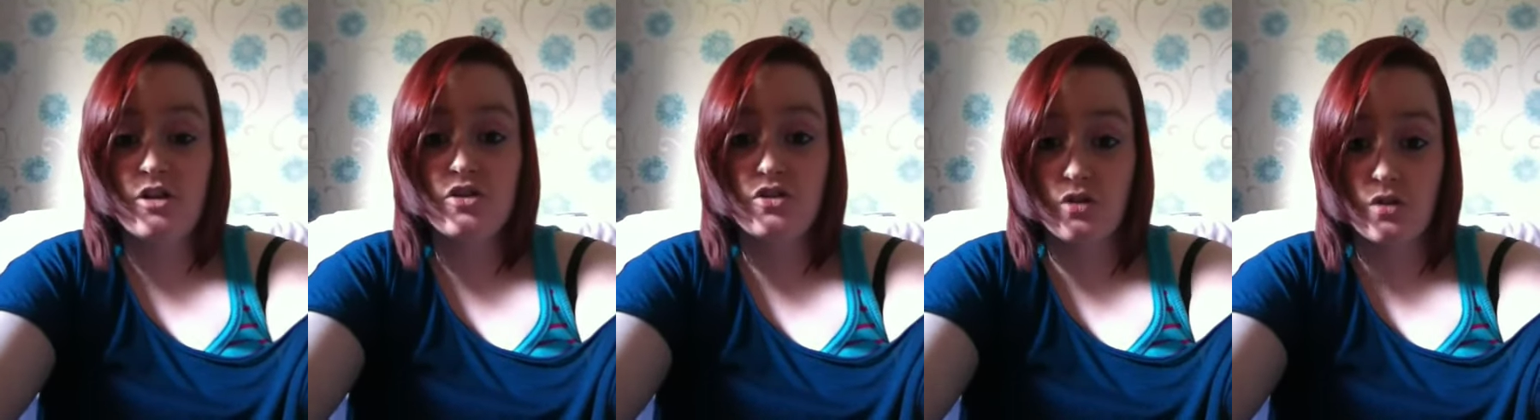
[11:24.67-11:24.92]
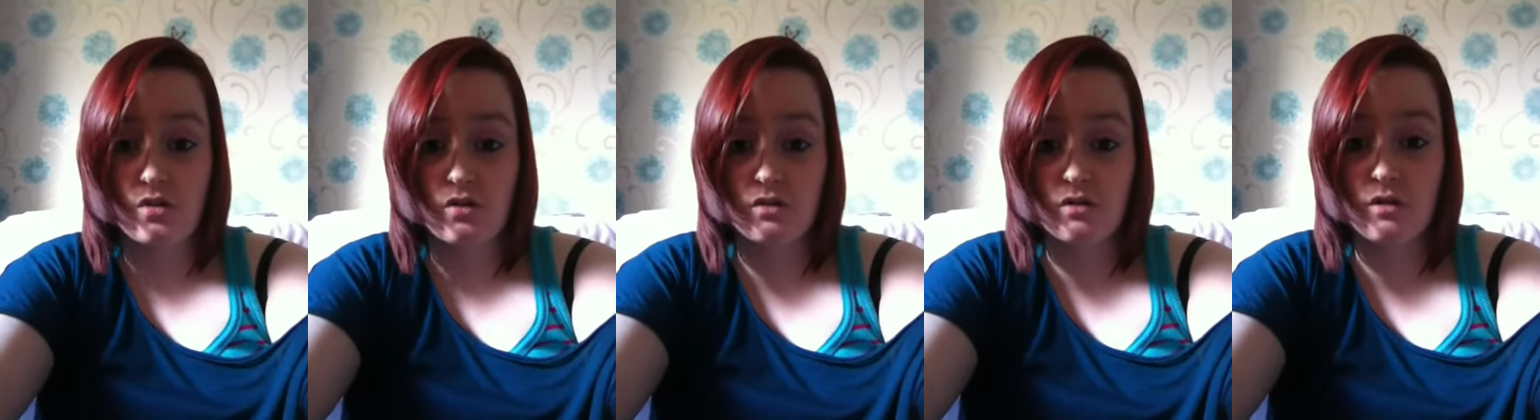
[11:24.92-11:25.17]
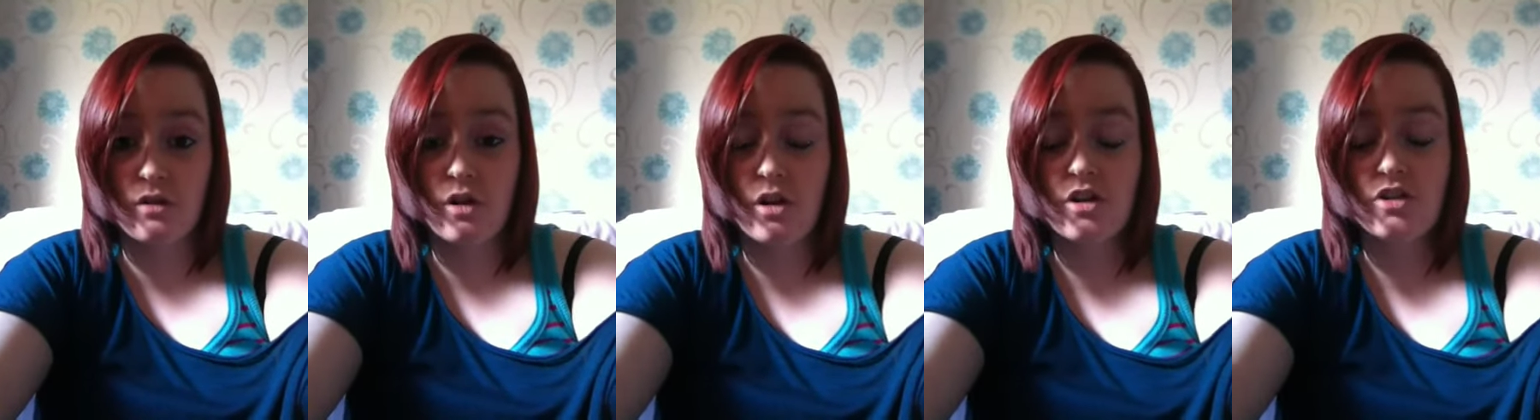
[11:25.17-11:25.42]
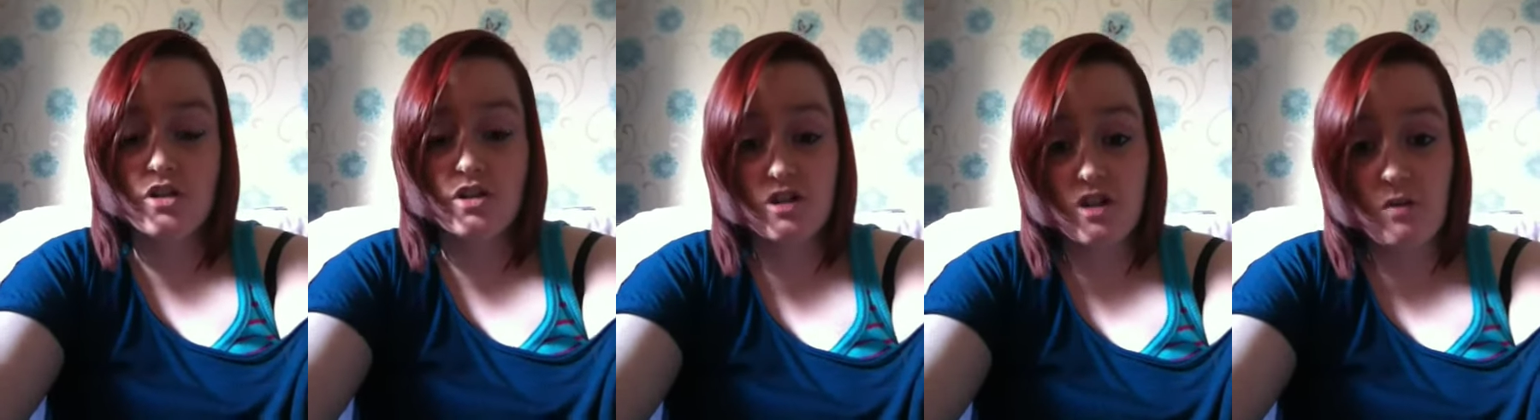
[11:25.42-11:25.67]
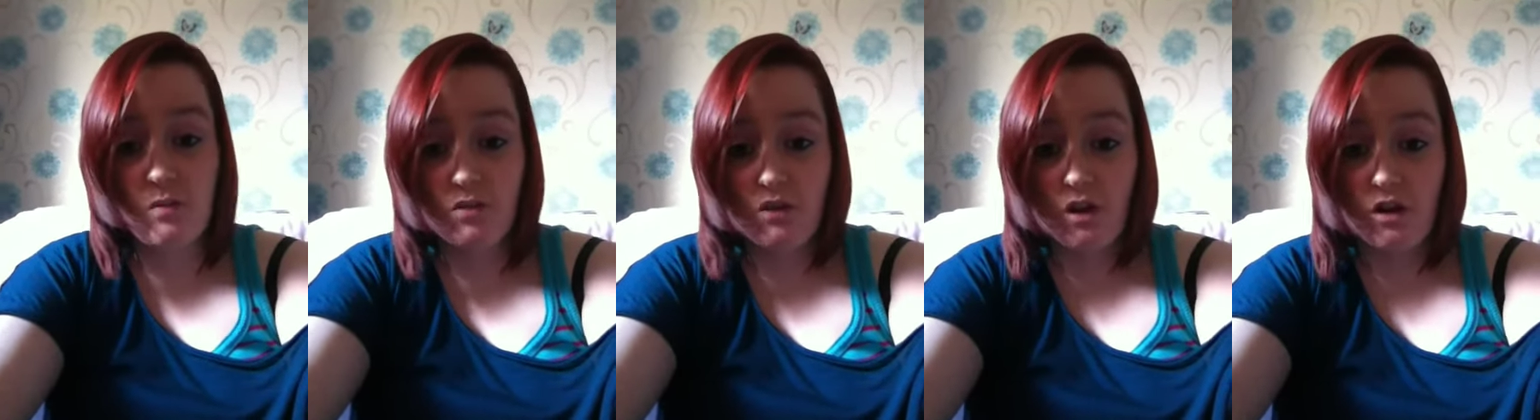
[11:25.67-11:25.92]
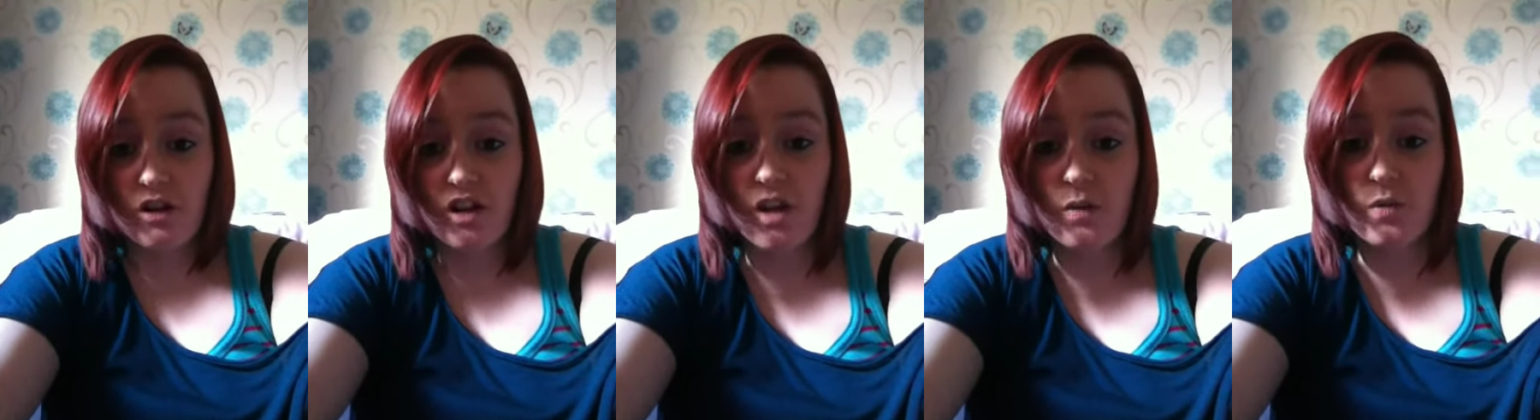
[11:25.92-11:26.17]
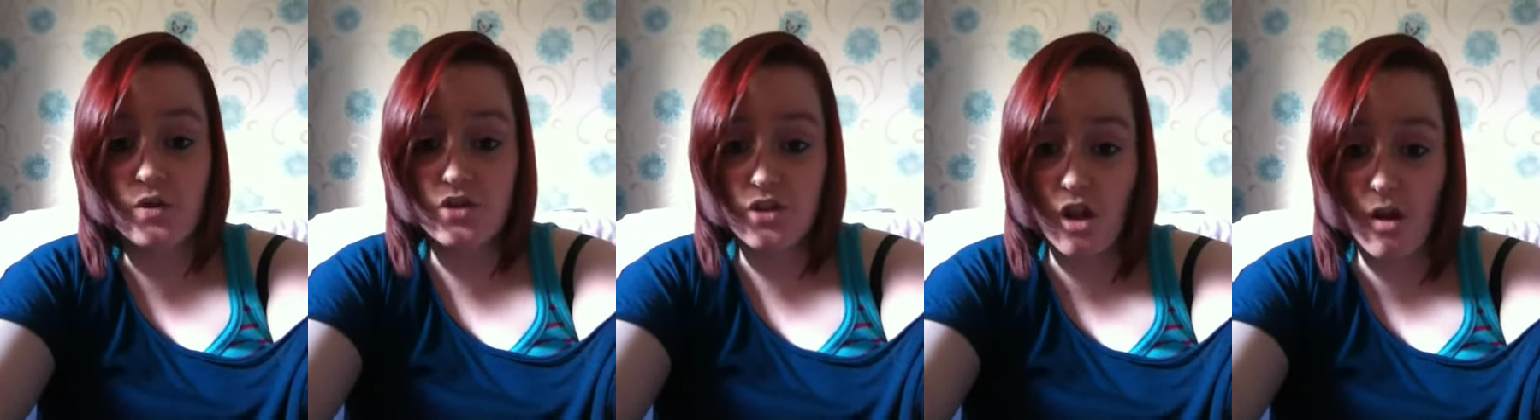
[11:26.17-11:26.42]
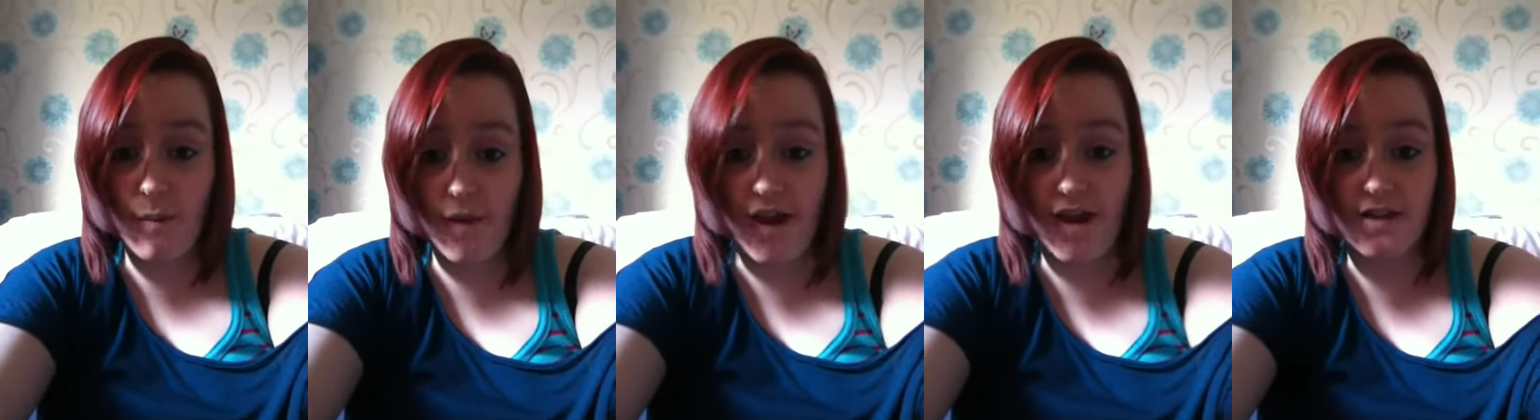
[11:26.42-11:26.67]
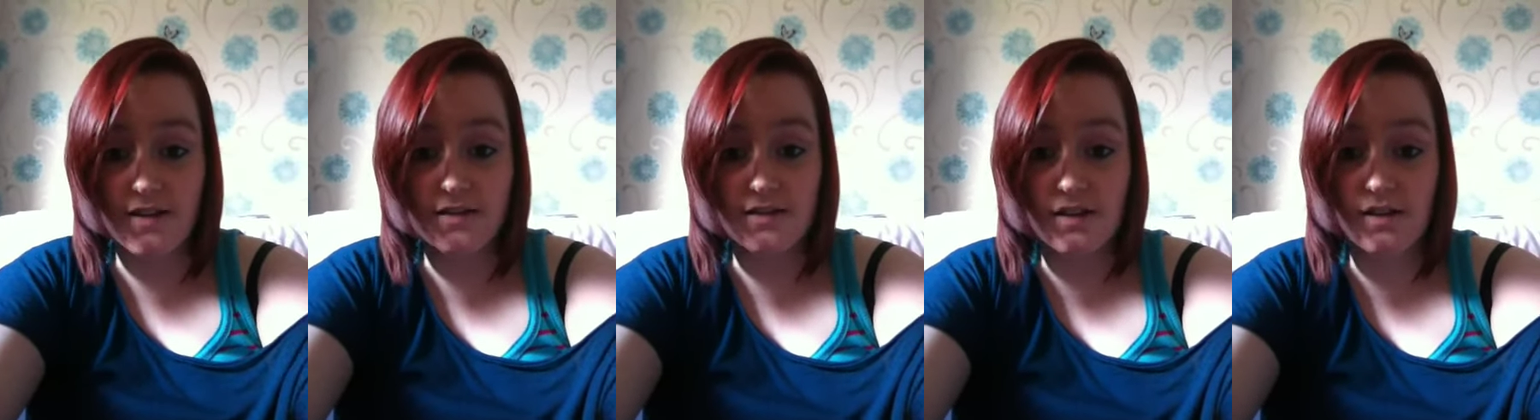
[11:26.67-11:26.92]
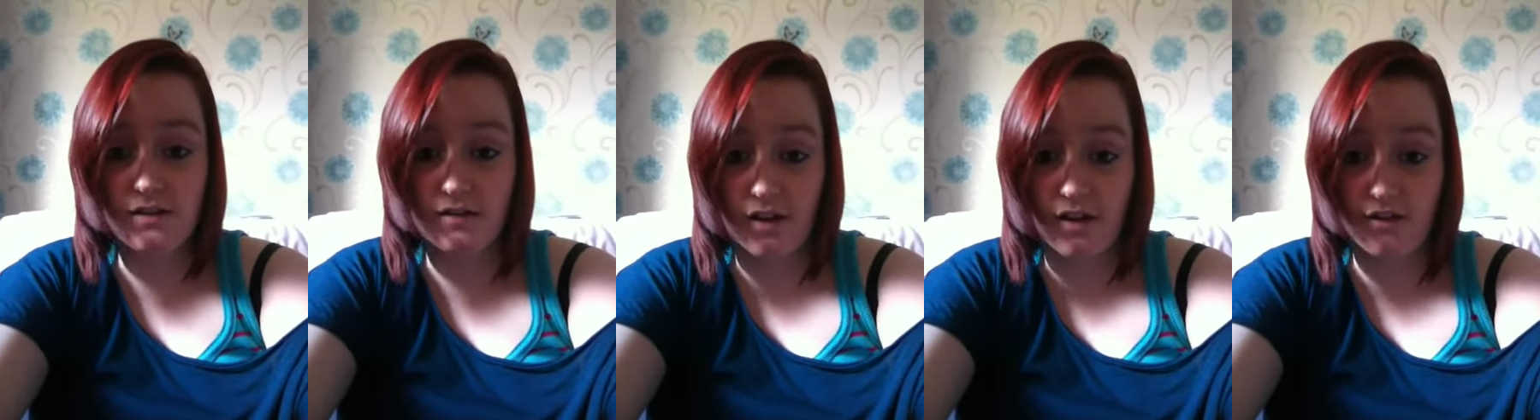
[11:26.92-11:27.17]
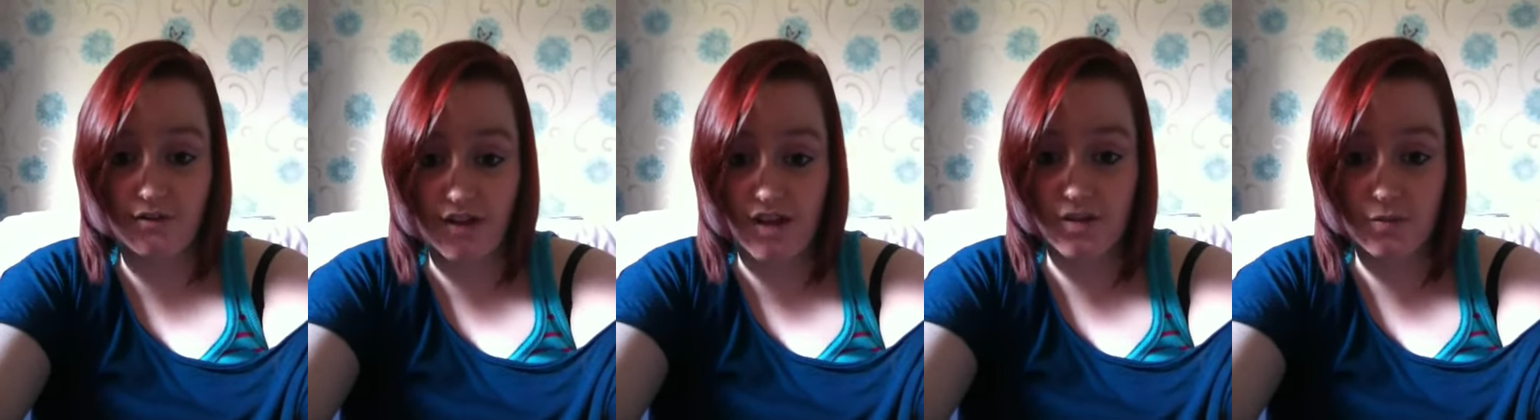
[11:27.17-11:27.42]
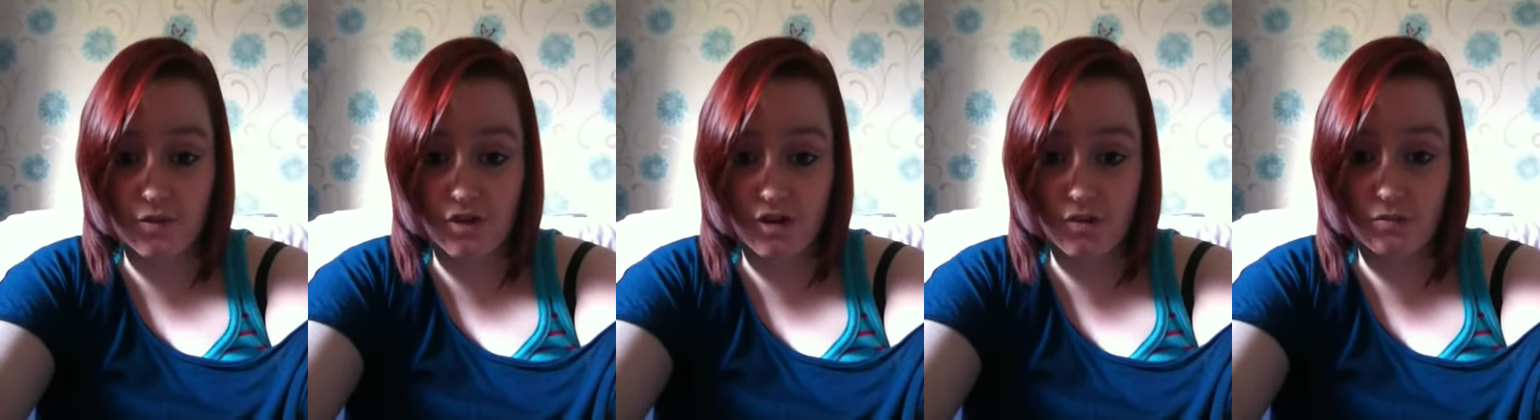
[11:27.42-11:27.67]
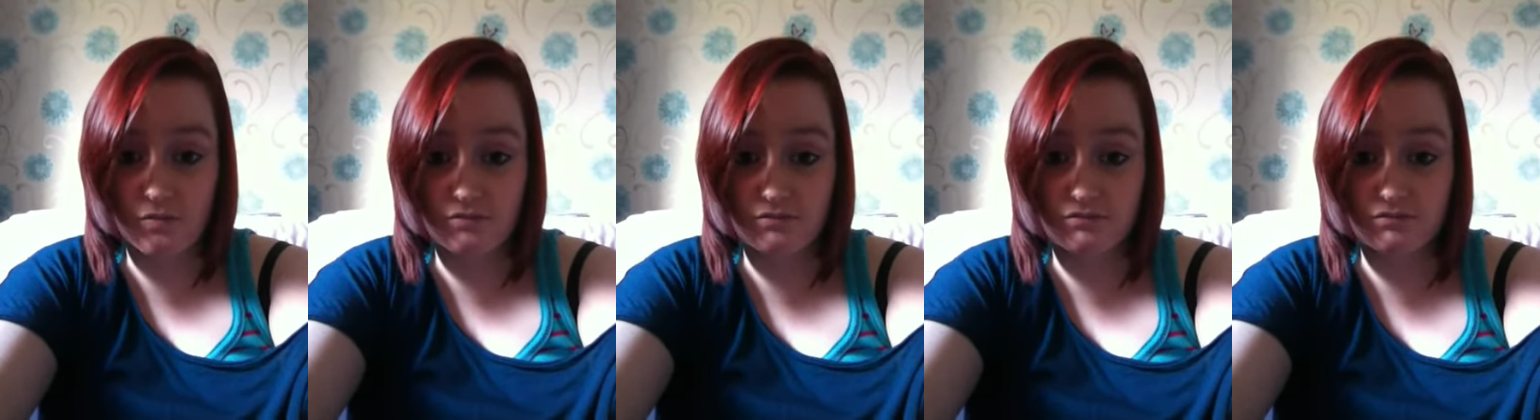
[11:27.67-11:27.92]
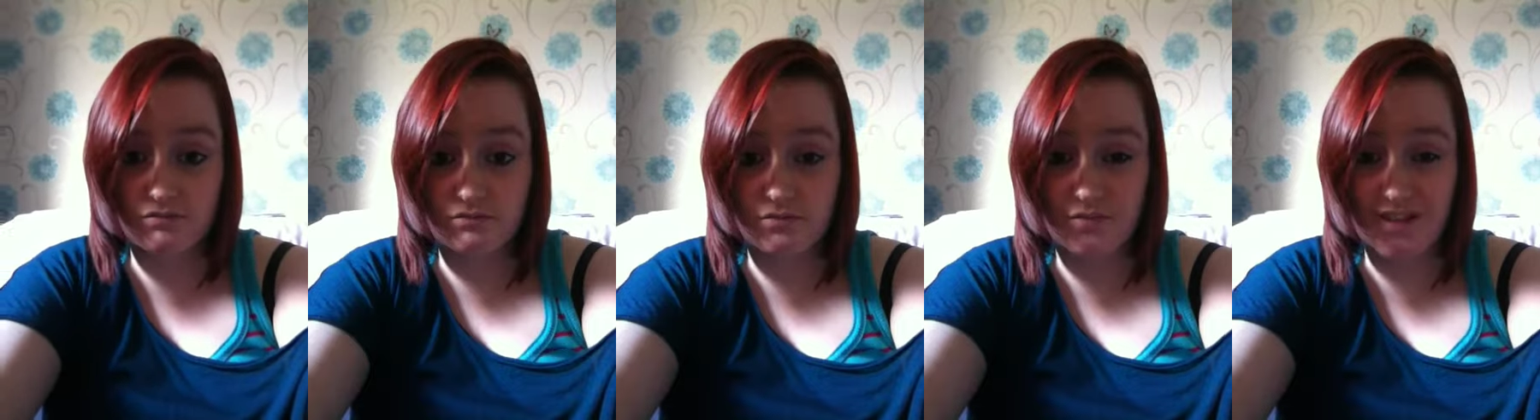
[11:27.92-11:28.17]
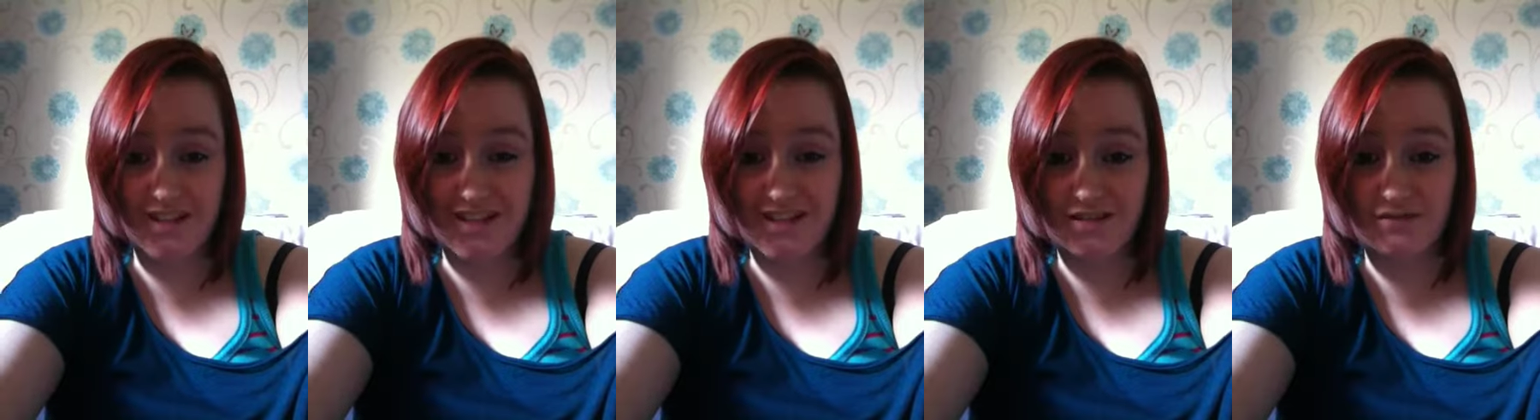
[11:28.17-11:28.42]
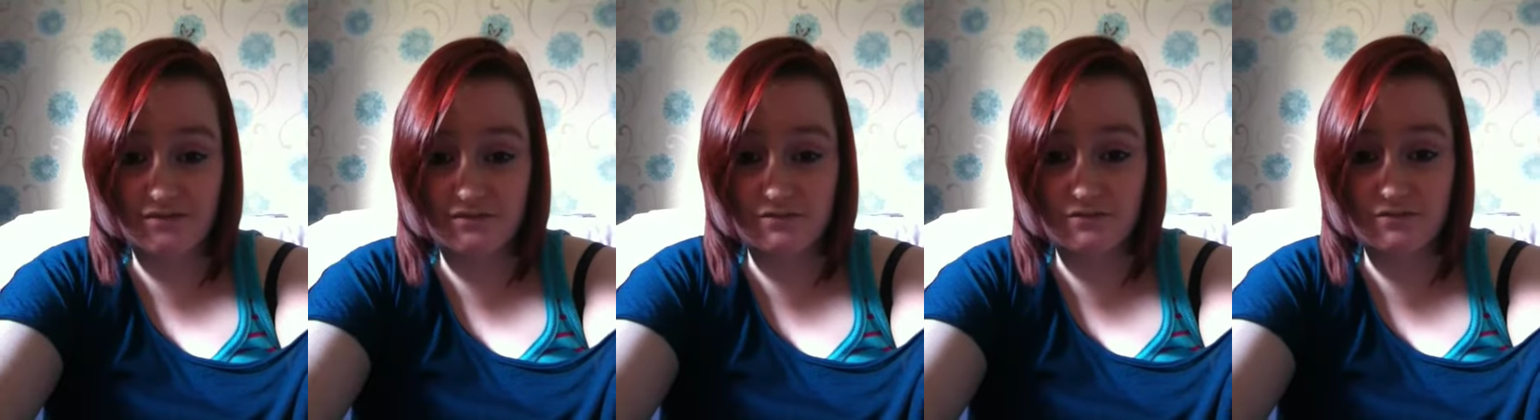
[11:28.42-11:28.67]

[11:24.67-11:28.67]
So, to Tumblr, can we stop acting like Facebook, please?